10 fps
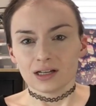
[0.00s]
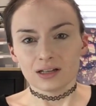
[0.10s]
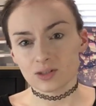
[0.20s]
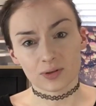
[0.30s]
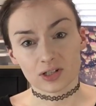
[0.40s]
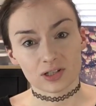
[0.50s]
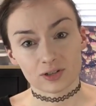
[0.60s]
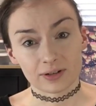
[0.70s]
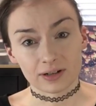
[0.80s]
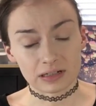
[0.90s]
I'll switch this
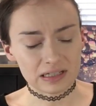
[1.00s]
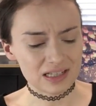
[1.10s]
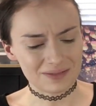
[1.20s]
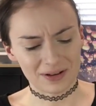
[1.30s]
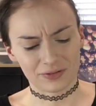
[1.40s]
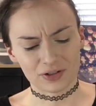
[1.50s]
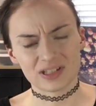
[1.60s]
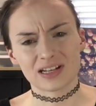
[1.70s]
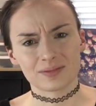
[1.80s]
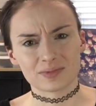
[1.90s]
around. This is my first
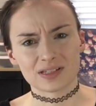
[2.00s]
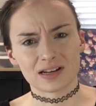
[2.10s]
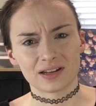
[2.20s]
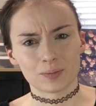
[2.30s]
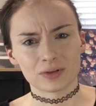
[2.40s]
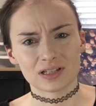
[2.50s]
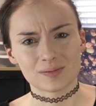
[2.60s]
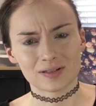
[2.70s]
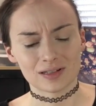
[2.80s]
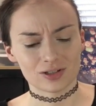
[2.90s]
time setting up in this
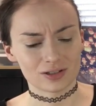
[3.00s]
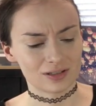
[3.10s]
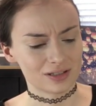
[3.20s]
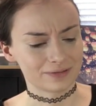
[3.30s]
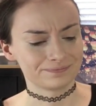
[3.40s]
position, so